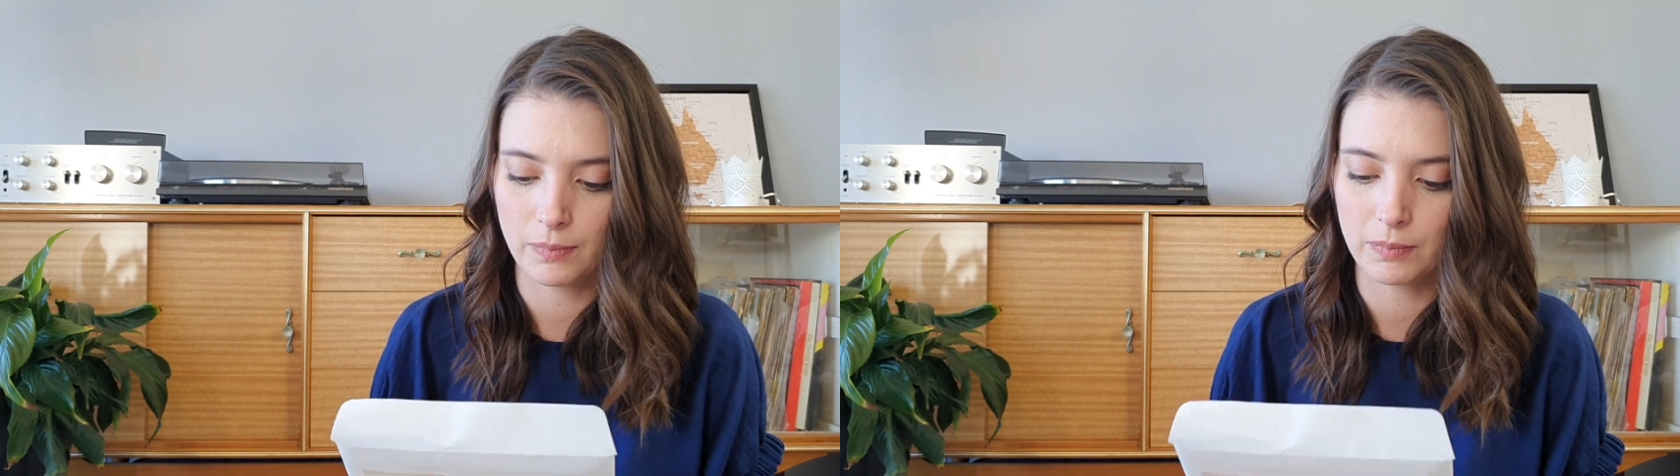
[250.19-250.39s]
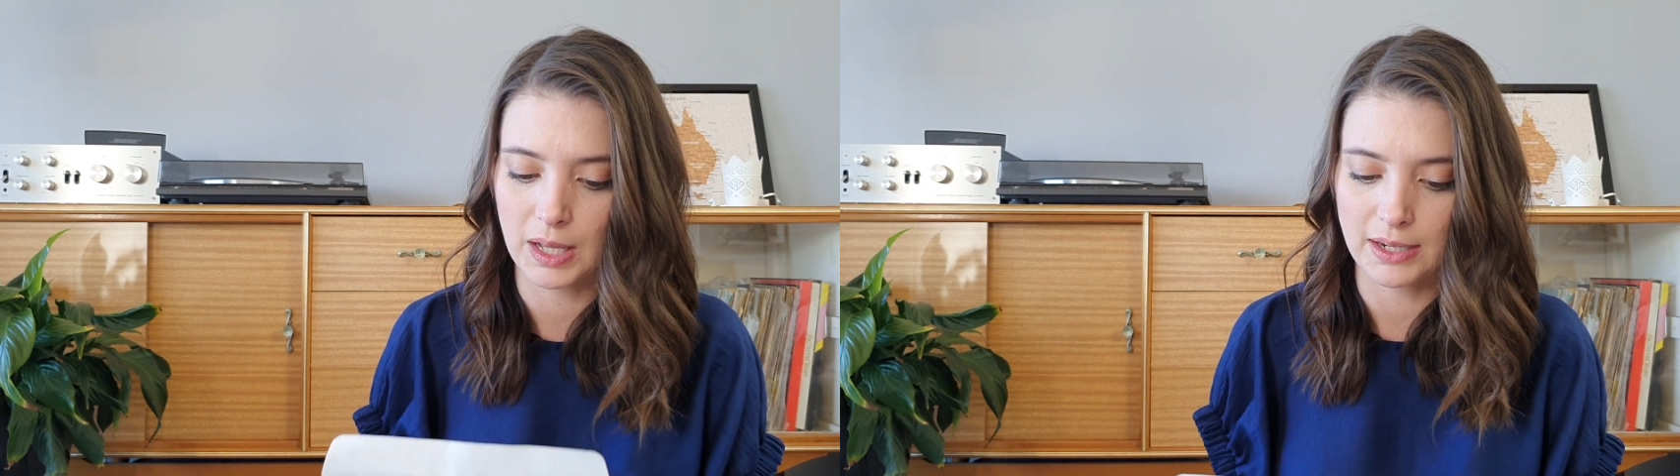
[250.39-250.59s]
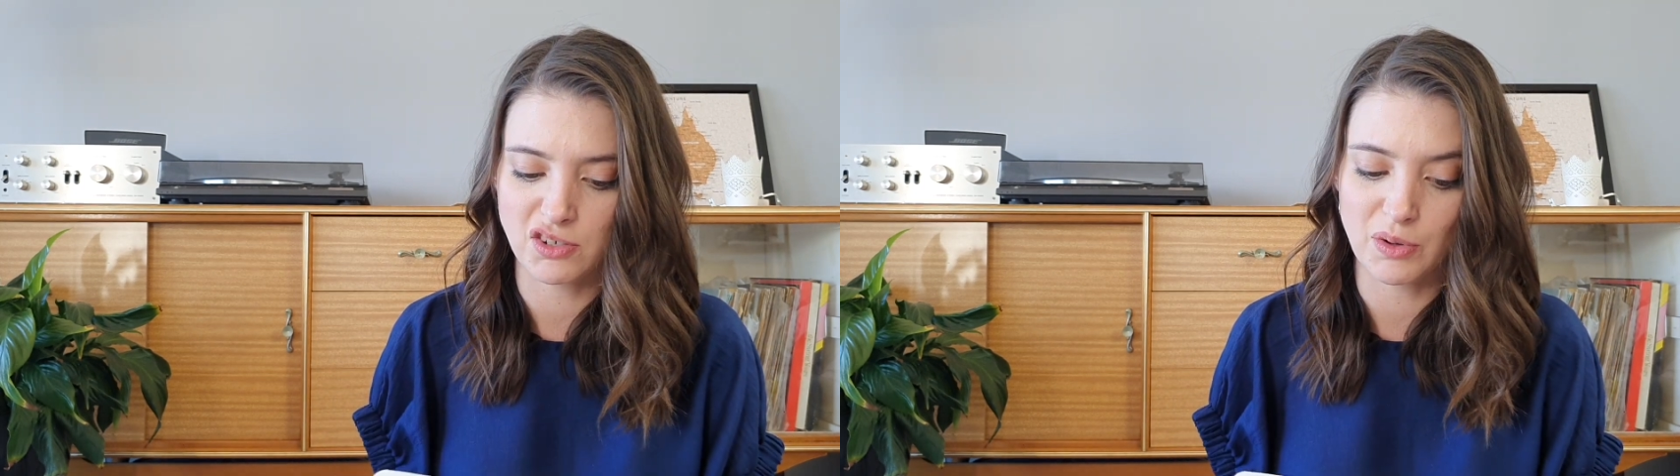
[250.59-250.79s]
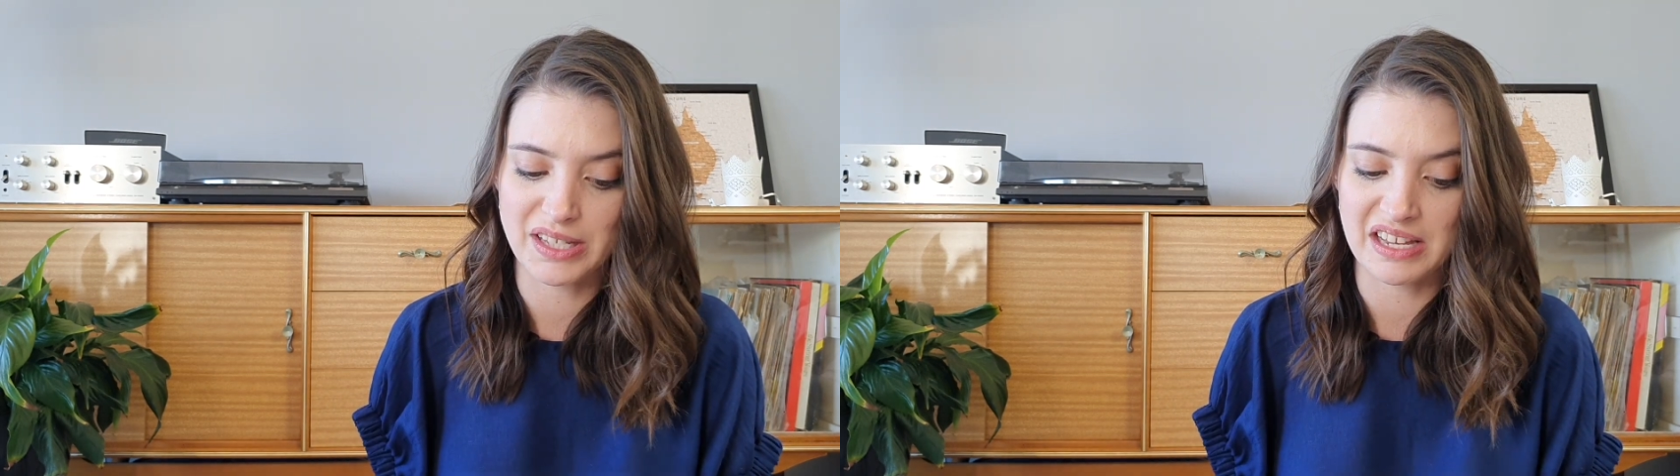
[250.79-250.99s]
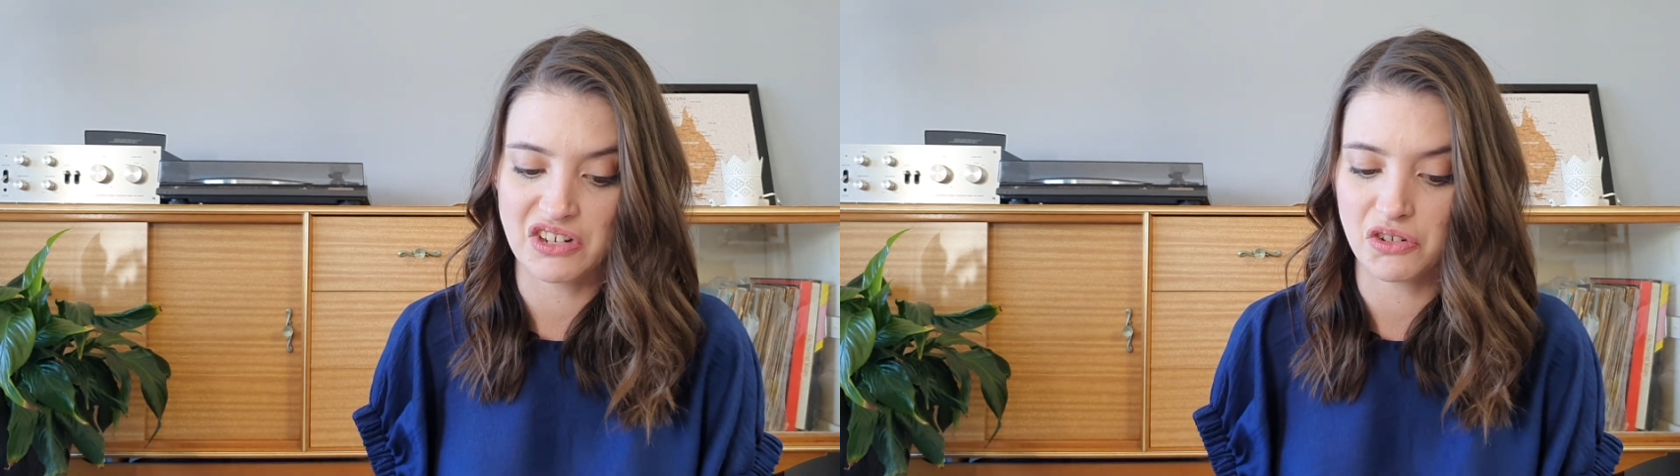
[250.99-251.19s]
like
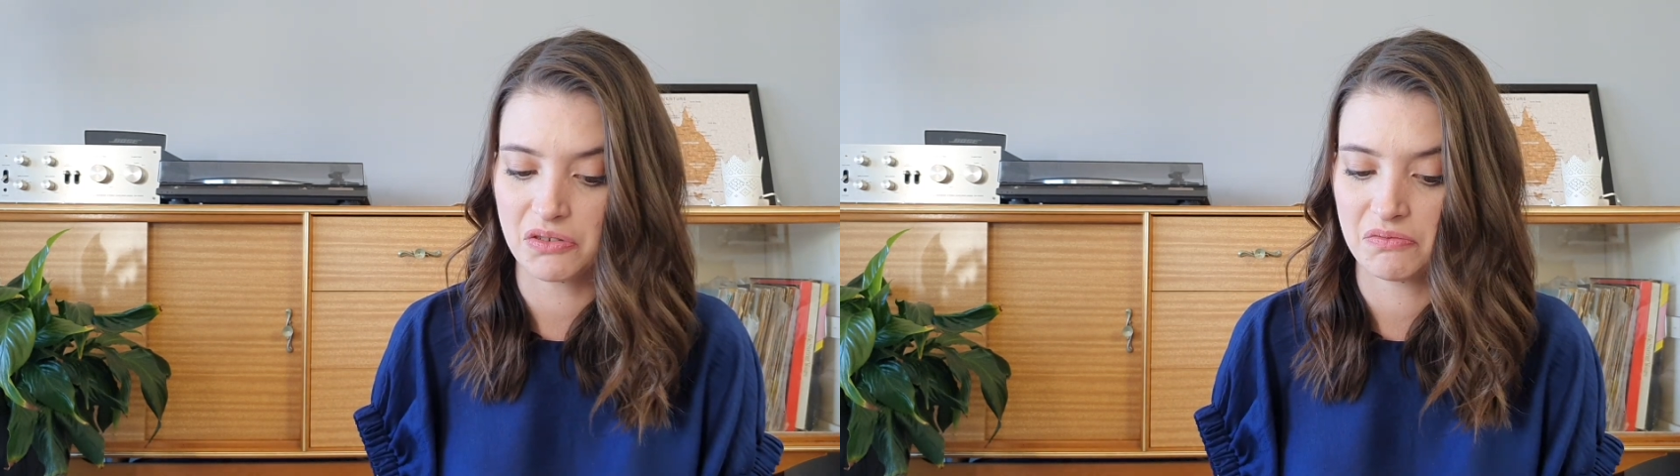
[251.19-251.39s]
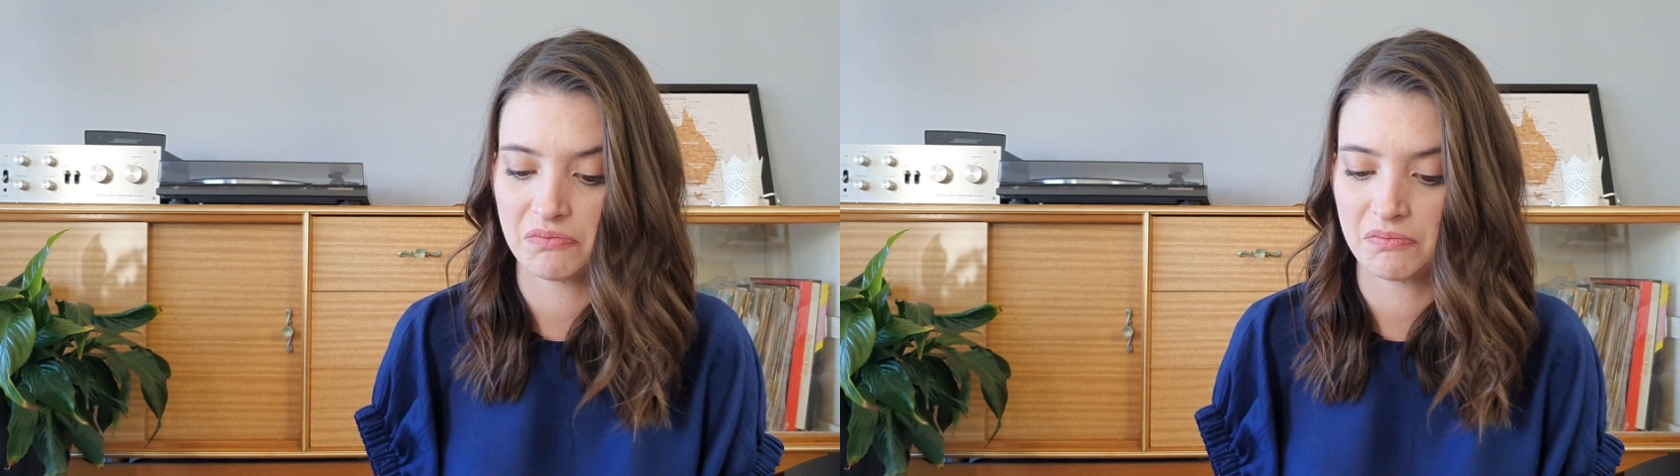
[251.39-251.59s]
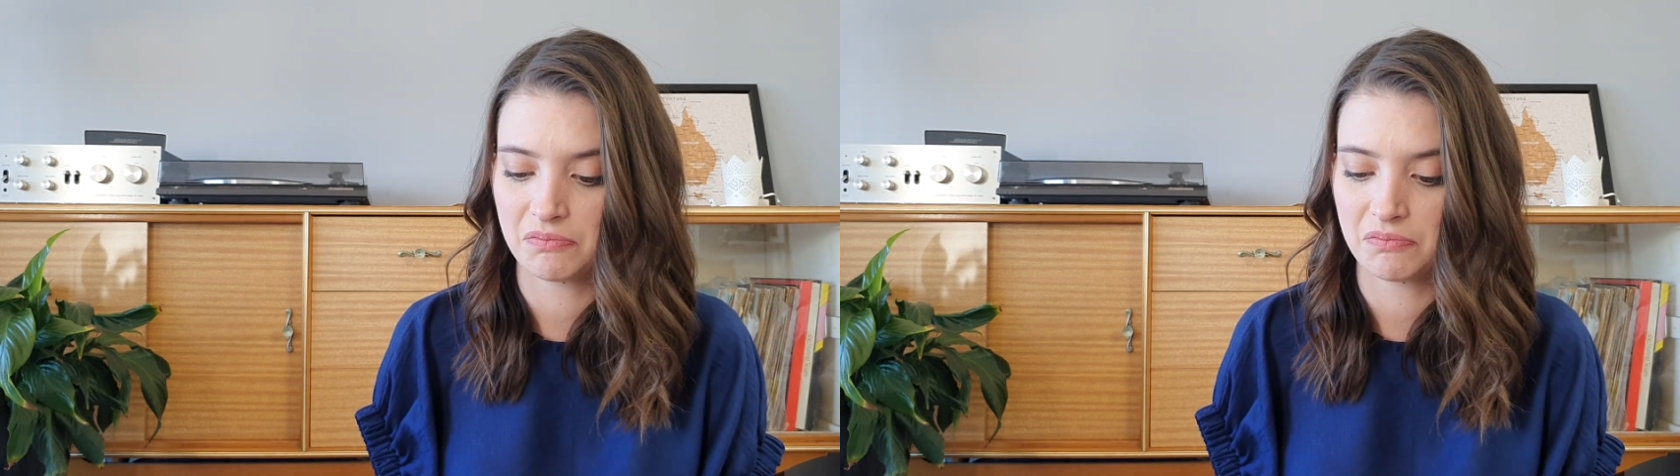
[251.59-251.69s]
translation.